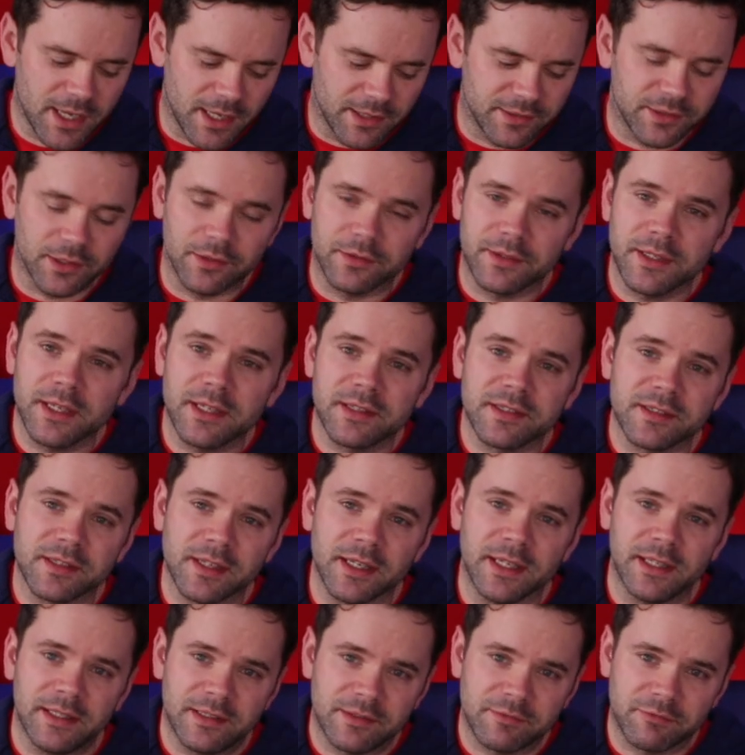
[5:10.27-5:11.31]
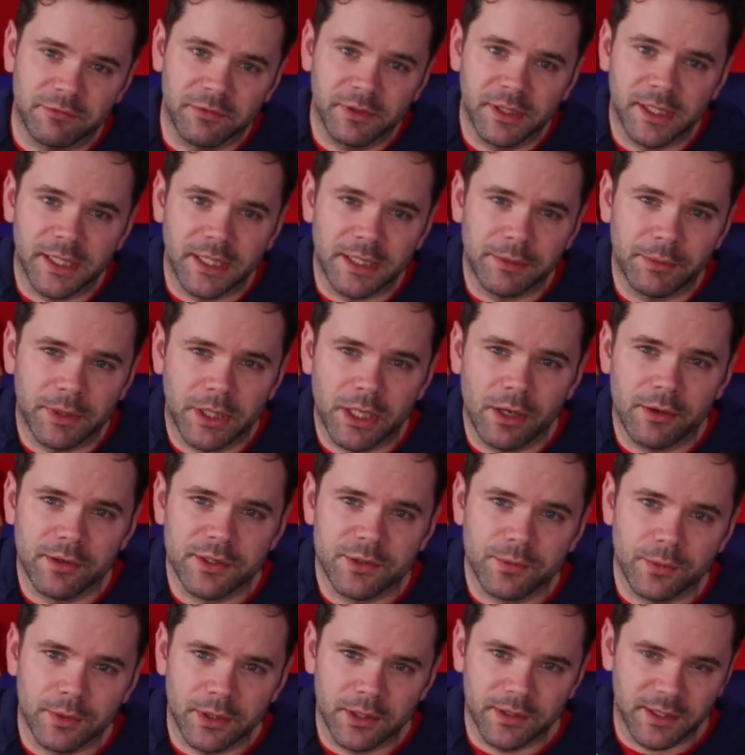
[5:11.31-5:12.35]
So this is really, you are going
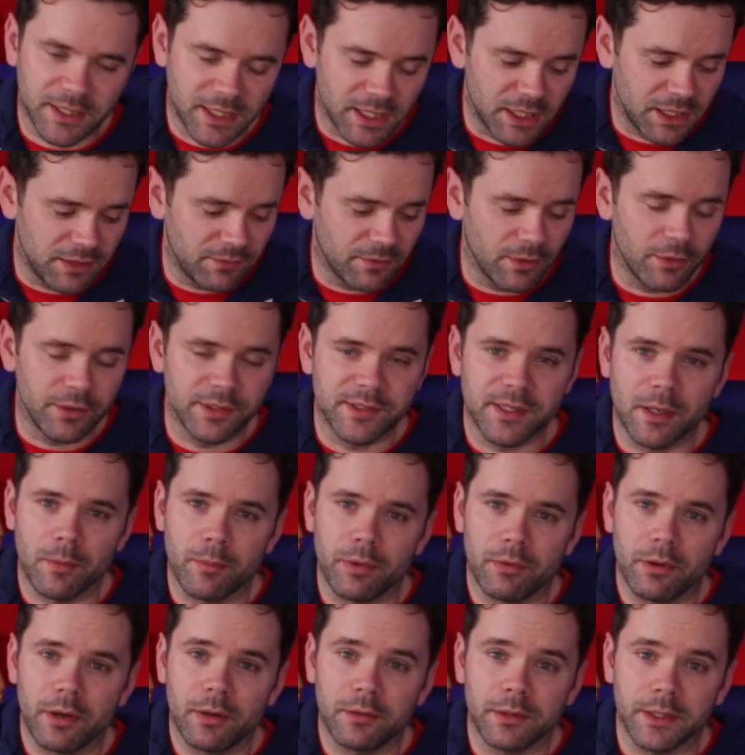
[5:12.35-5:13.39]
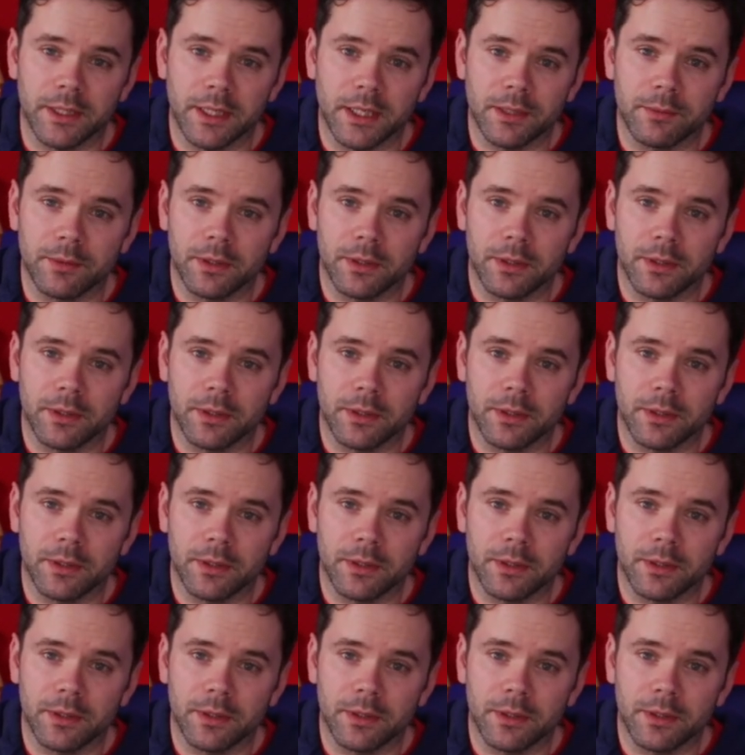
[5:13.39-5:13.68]
to another key very temporarily here.